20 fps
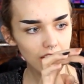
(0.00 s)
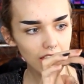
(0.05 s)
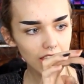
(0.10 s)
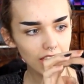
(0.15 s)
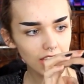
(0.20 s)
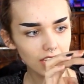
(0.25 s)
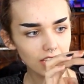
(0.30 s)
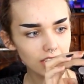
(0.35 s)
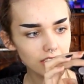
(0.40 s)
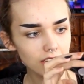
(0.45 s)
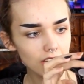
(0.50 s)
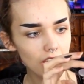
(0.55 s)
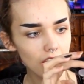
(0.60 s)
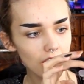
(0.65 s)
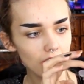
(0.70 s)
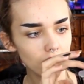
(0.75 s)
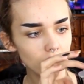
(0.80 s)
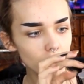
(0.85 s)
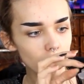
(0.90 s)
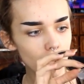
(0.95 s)
and
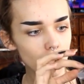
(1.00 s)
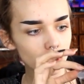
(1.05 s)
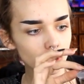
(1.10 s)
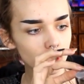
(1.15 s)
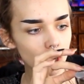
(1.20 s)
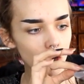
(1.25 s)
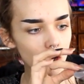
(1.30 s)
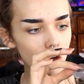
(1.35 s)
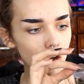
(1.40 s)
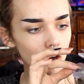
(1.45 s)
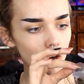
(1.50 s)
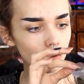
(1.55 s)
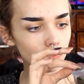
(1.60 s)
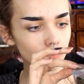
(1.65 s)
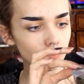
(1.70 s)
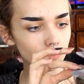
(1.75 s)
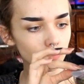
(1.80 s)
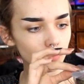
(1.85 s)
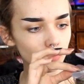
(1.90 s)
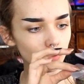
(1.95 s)
I knocked
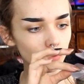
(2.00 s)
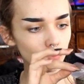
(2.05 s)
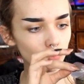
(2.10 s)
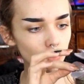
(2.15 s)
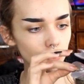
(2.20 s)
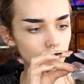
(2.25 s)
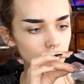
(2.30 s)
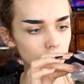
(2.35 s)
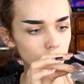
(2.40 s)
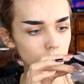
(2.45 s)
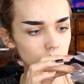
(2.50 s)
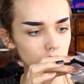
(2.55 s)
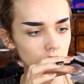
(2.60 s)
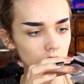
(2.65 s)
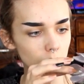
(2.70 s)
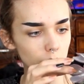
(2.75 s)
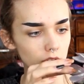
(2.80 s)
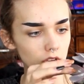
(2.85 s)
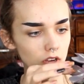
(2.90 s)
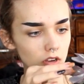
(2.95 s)
off. Well, this one's
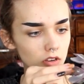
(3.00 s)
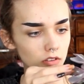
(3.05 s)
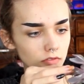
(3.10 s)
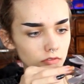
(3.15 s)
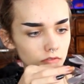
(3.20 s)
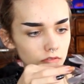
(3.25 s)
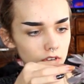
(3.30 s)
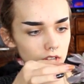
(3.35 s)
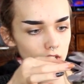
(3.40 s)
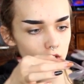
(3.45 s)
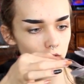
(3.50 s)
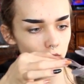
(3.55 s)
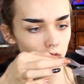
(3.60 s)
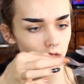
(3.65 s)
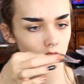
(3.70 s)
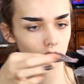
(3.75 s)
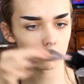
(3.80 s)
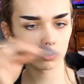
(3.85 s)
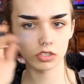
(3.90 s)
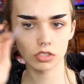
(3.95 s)
coming off now
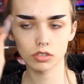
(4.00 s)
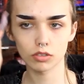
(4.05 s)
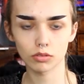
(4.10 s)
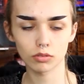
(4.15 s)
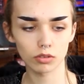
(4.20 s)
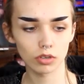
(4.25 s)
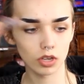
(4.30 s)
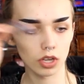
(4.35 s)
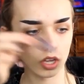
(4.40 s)
too.